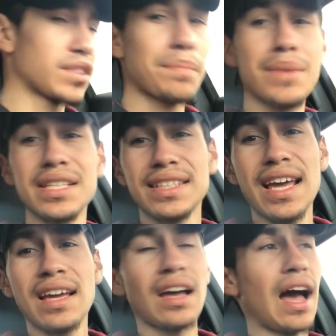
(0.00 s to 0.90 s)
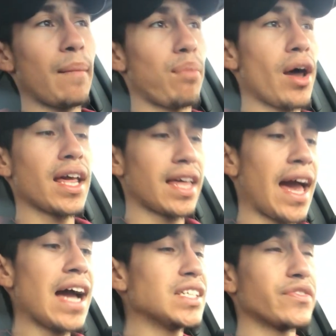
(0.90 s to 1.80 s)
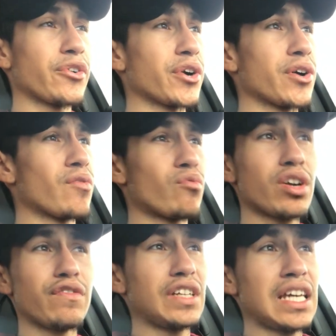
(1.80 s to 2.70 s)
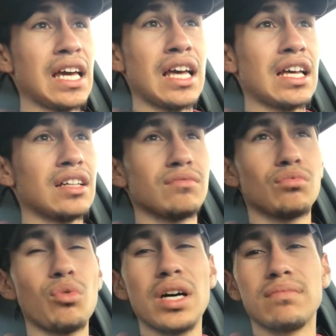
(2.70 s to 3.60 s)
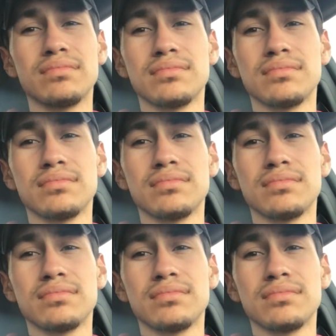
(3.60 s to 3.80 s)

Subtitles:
The Mustang, I bought it cash for roughly, what,